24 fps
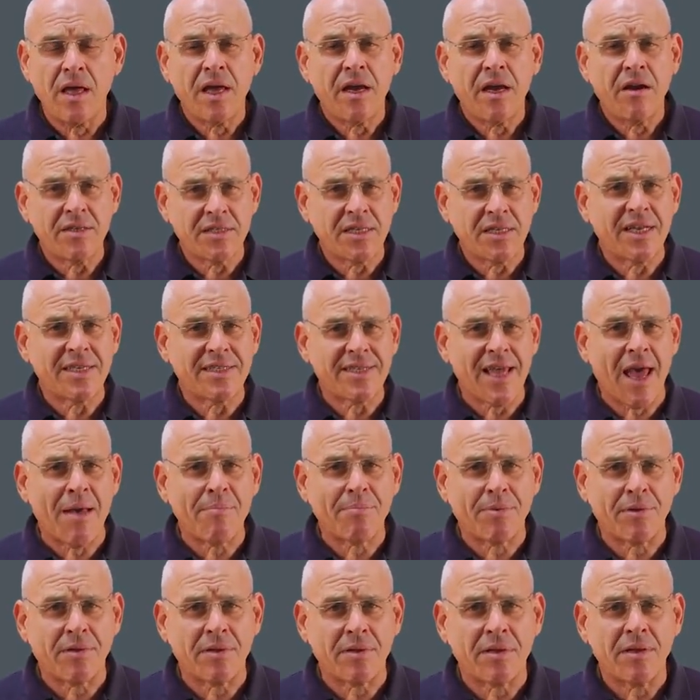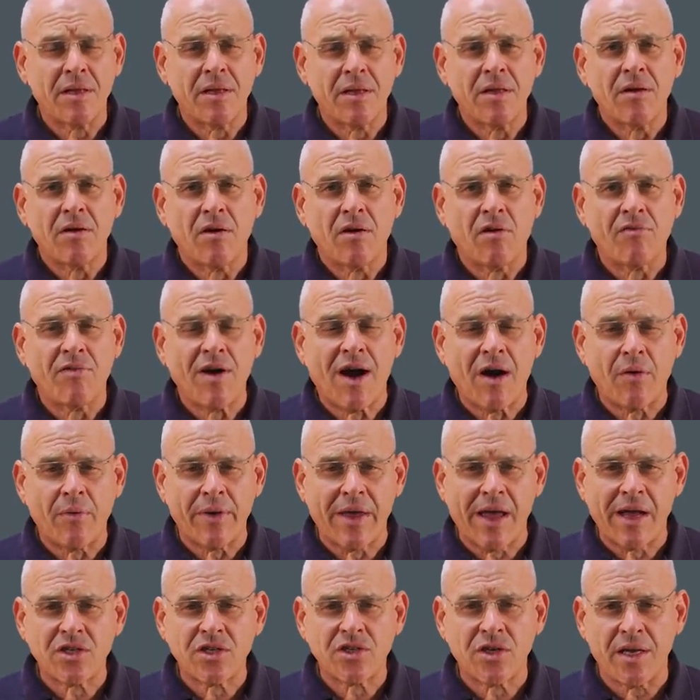Here's an example of how
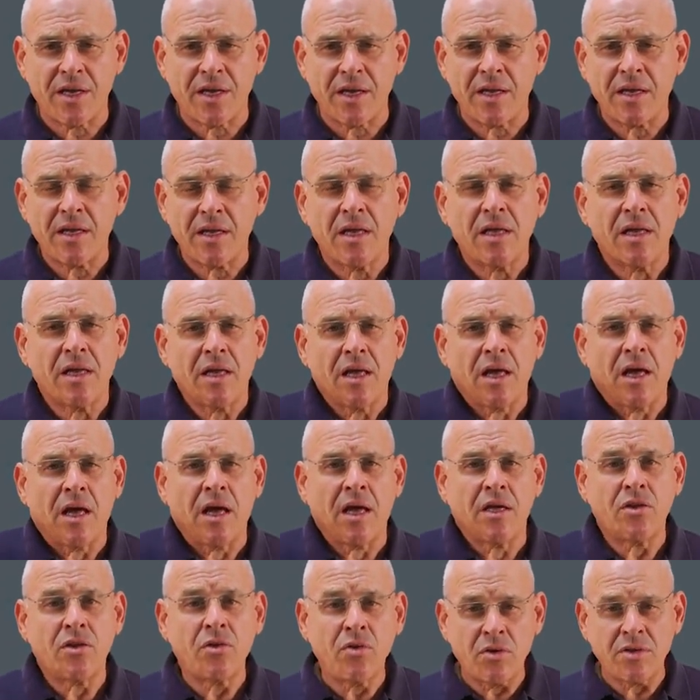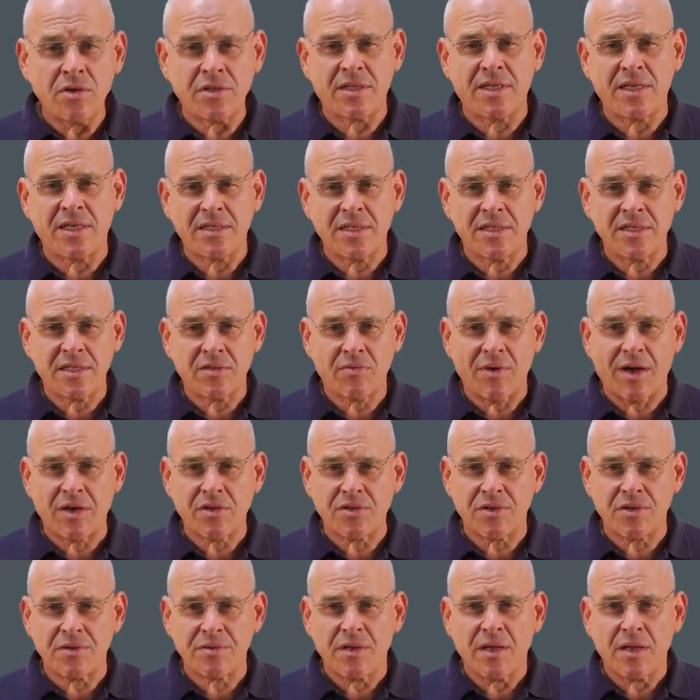we actually uh, use this
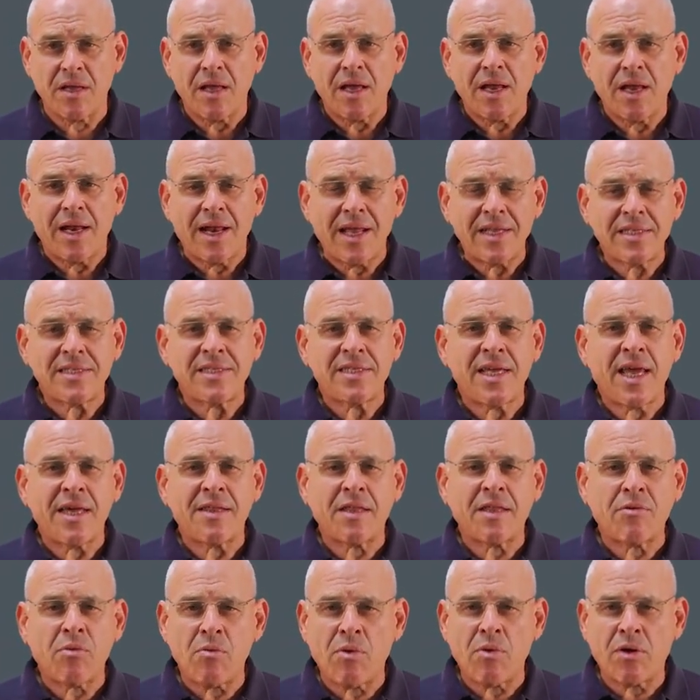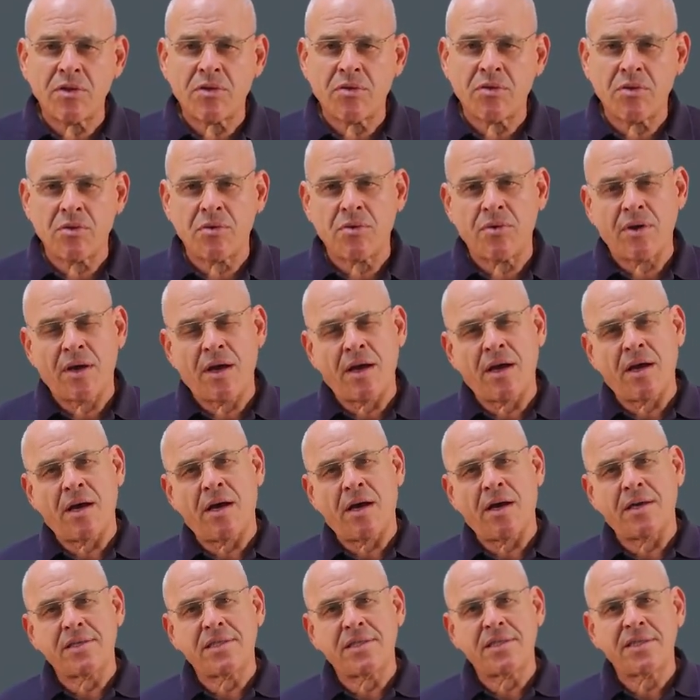instruction. Let's say that we want to
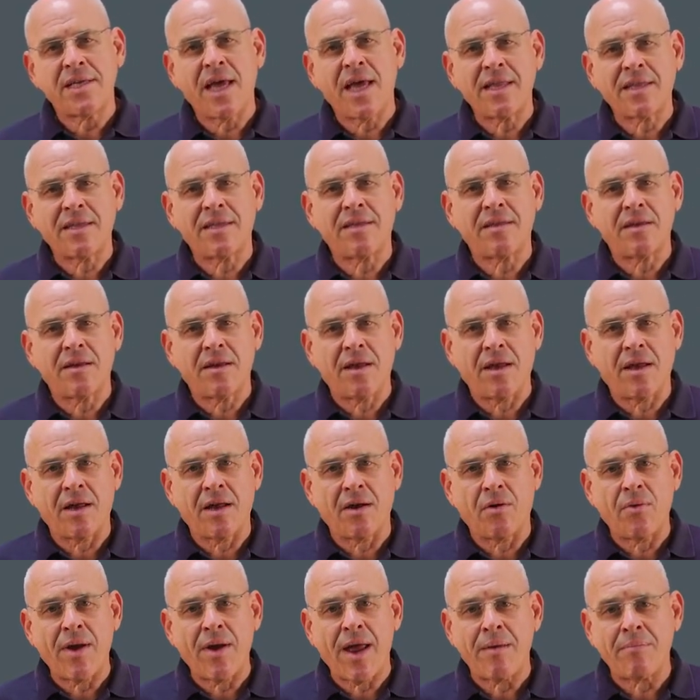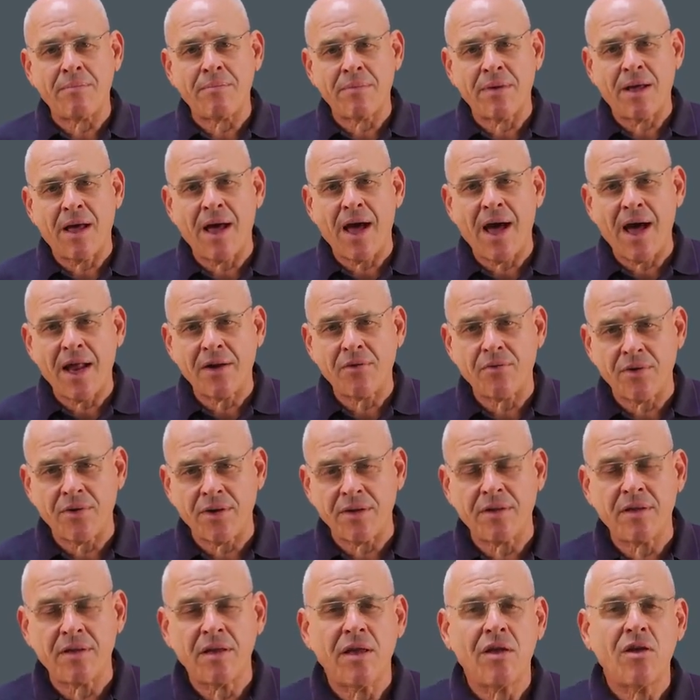uh, uh, set uh, RAM
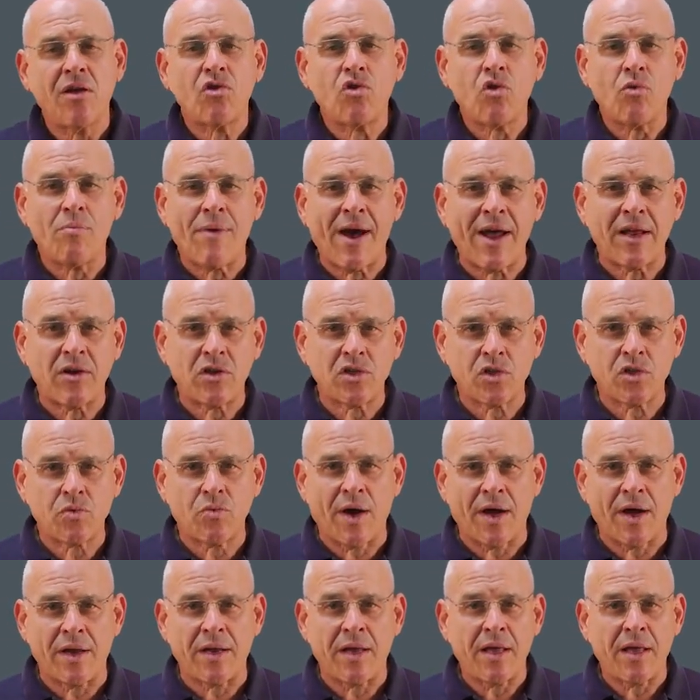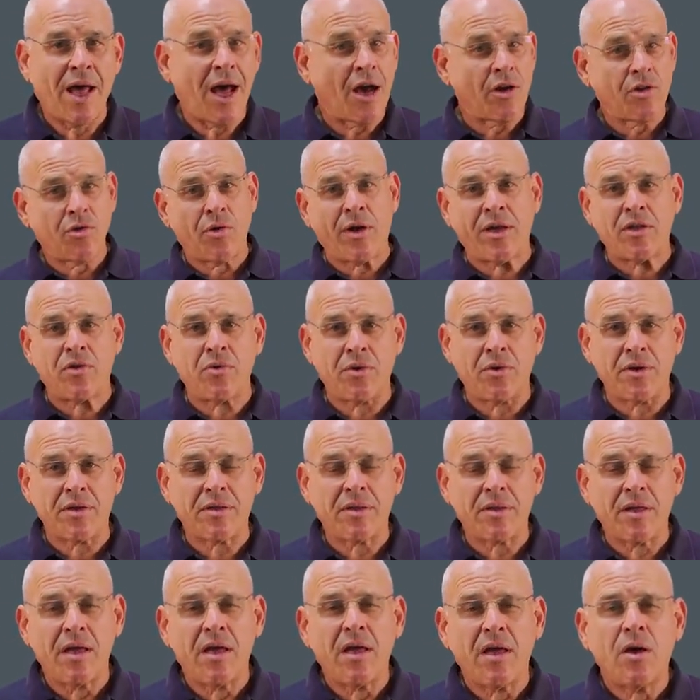100 to minus 1. How do I do it?
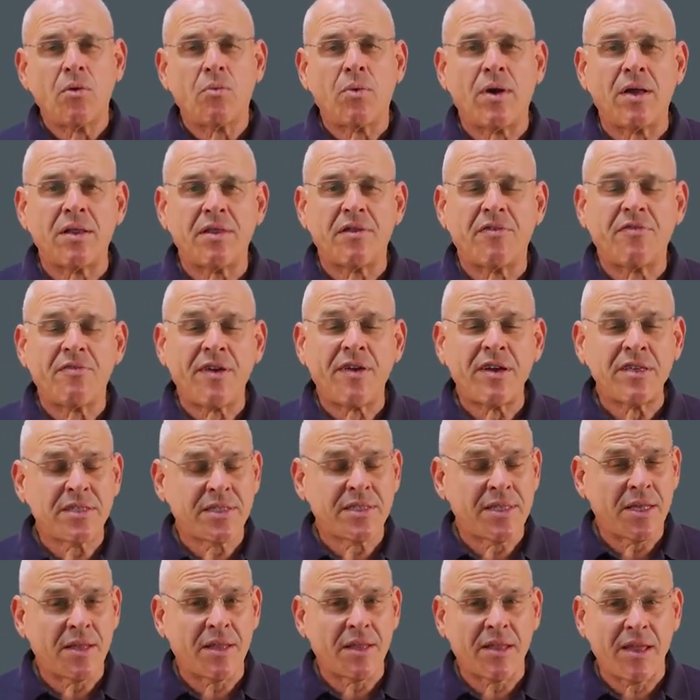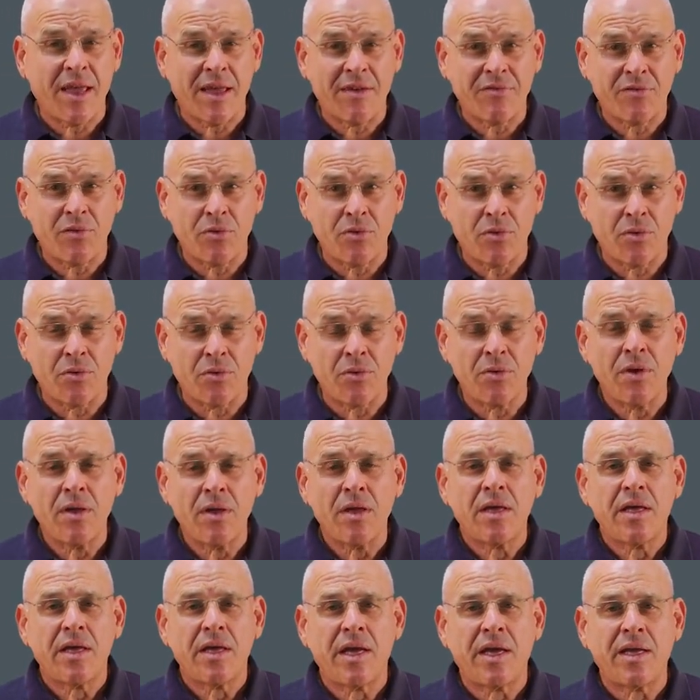Well, the first thing that you have to do
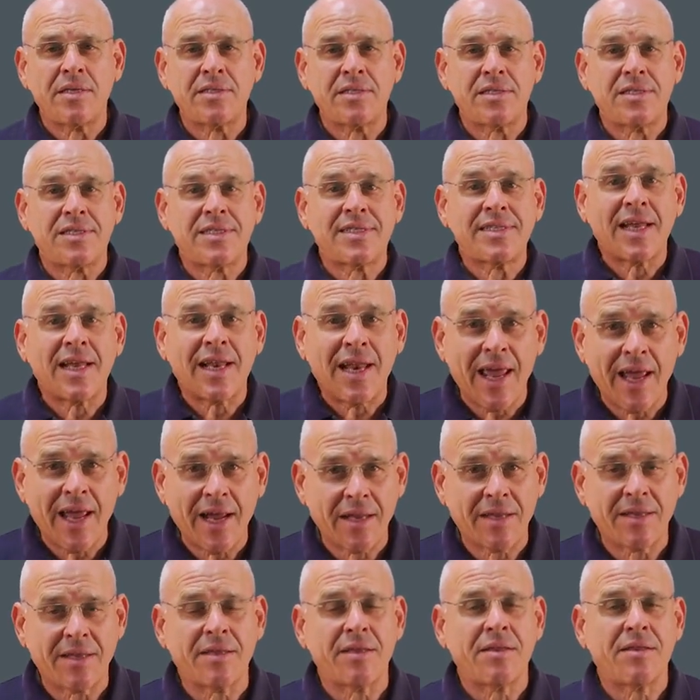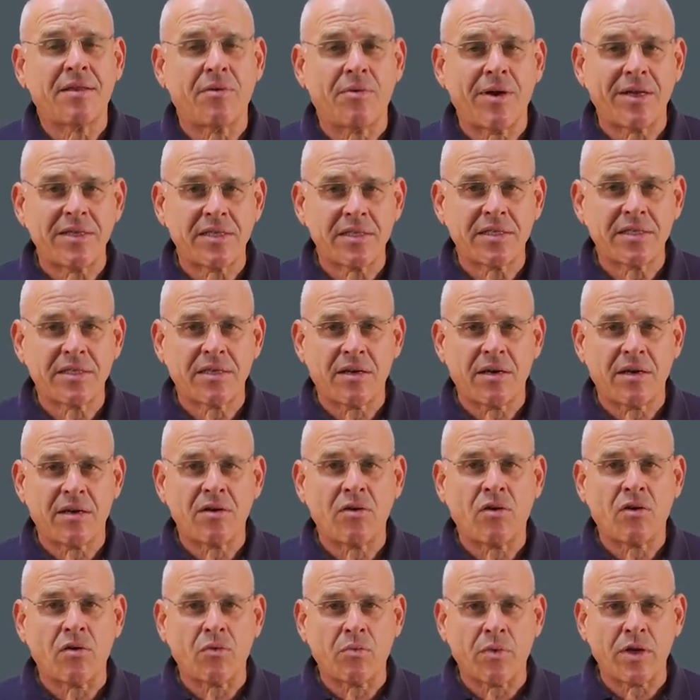is select the register
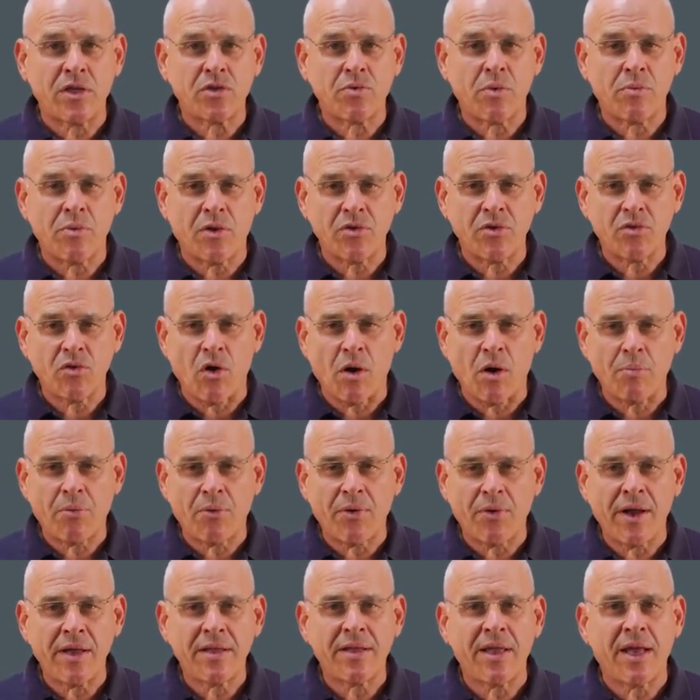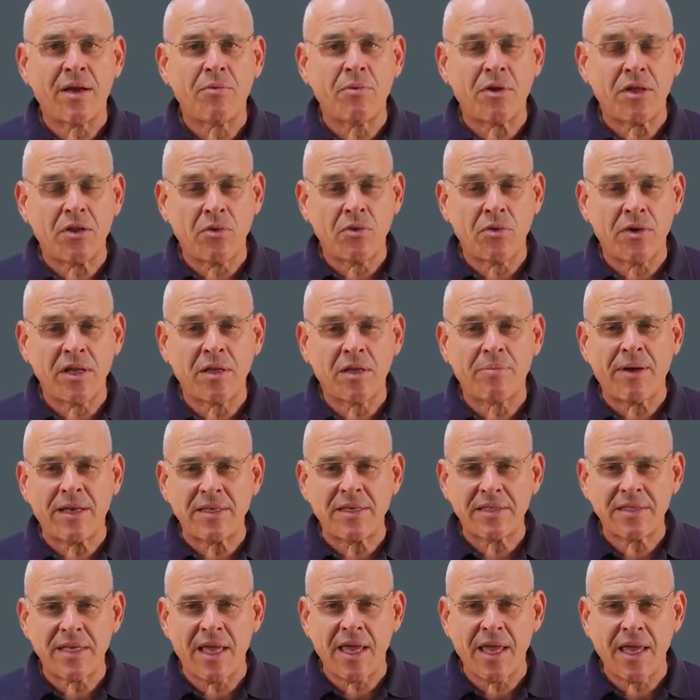on which we want to operate, and we do it by
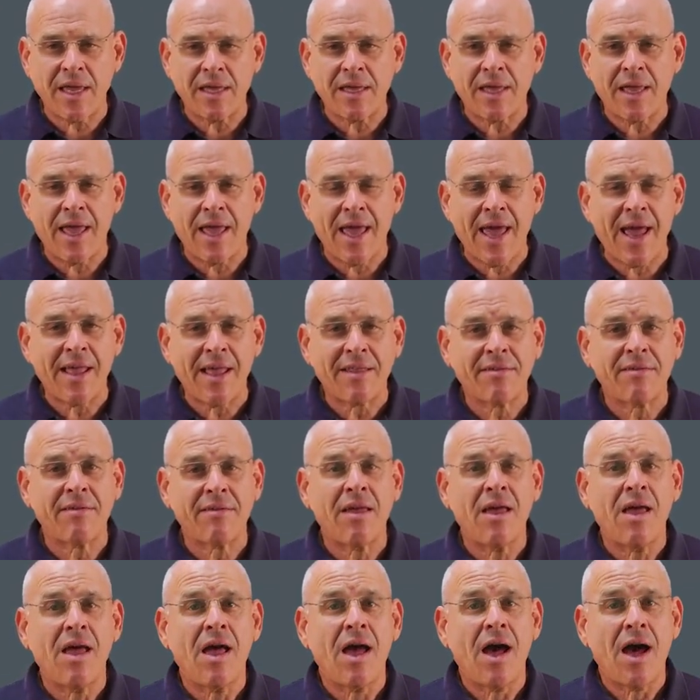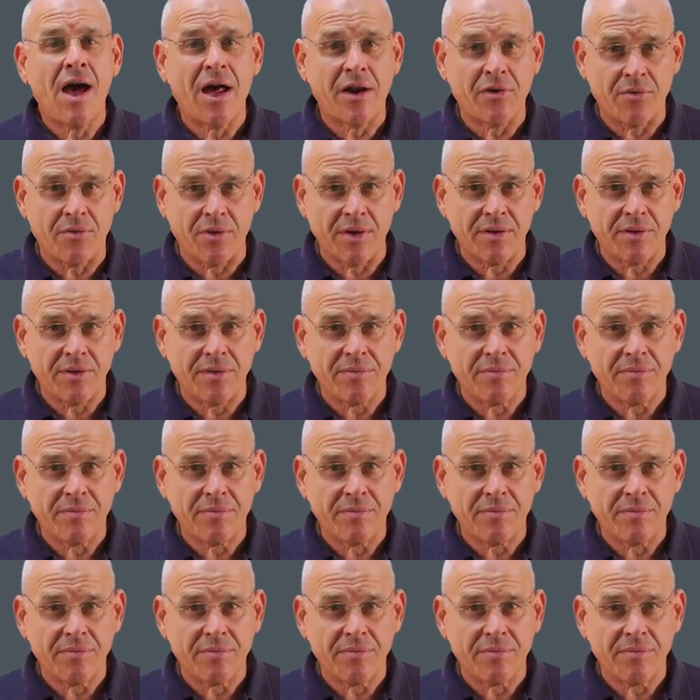saying at 100.